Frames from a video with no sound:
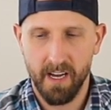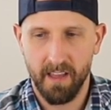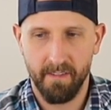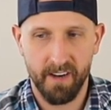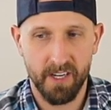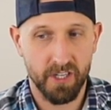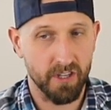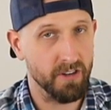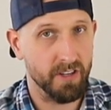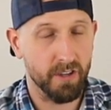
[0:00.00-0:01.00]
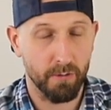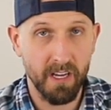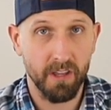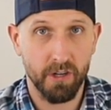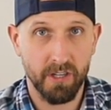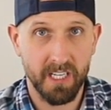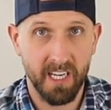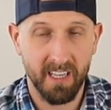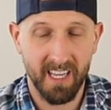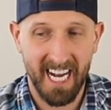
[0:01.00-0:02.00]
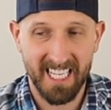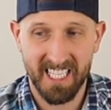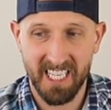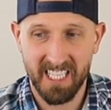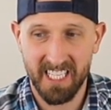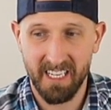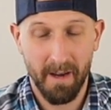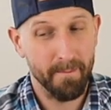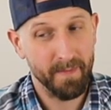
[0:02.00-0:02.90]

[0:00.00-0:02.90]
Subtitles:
They finished 3-13 last season.